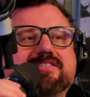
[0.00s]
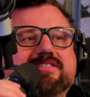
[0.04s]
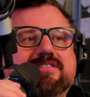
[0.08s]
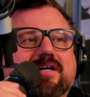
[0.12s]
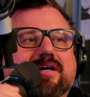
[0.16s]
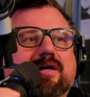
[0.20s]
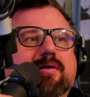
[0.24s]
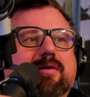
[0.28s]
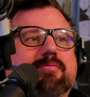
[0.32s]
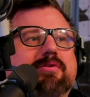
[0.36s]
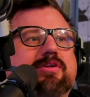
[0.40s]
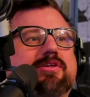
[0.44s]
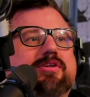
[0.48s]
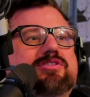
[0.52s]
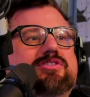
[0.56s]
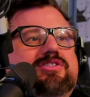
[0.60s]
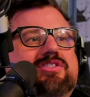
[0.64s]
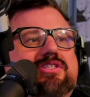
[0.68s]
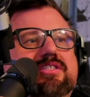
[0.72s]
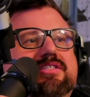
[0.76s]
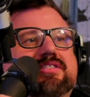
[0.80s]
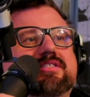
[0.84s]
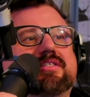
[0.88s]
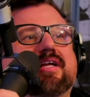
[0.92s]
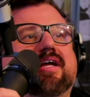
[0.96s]
up, you
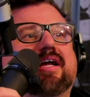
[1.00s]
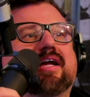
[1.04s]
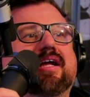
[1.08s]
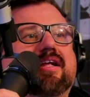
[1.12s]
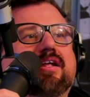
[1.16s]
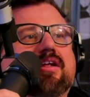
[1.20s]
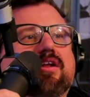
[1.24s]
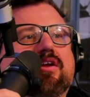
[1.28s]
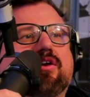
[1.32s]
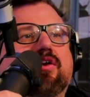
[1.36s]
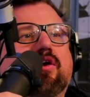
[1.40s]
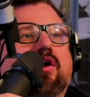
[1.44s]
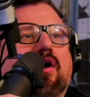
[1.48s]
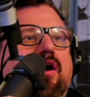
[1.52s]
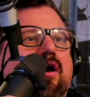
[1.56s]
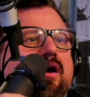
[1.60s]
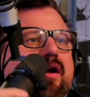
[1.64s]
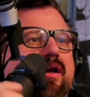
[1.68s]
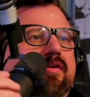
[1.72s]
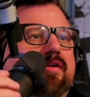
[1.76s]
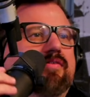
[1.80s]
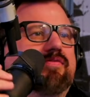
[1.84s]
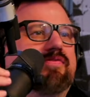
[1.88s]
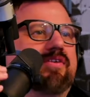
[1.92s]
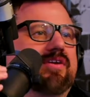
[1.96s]
just like you're on
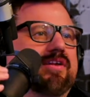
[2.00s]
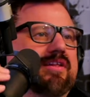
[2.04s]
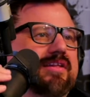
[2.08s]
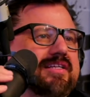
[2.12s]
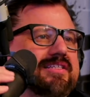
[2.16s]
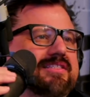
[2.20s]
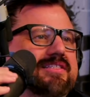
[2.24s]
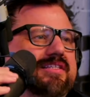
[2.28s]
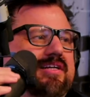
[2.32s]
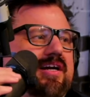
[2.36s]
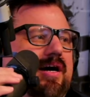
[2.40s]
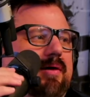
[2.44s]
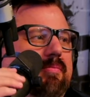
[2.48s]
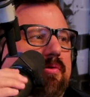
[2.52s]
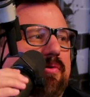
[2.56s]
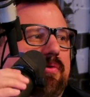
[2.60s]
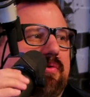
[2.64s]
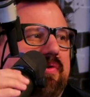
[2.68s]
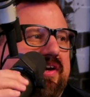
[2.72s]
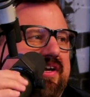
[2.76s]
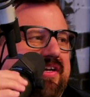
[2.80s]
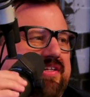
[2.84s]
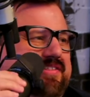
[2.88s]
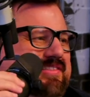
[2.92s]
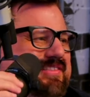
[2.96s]
it for at least you, a couple
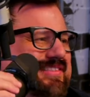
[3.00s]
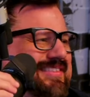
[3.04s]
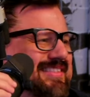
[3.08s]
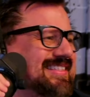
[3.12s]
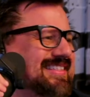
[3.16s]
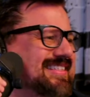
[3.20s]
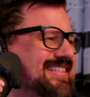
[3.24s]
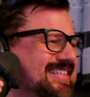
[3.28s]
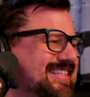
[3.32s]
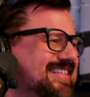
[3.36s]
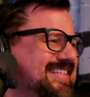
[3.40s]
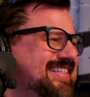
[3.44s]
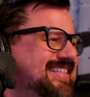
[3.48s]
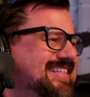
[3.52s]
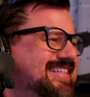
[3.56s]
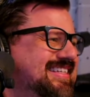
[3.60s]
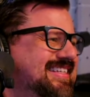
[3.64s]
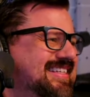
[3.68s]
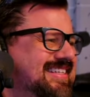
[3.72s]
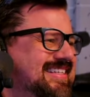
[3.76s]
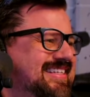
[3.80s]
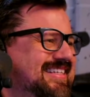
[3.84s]
weeks. Well, you know, you,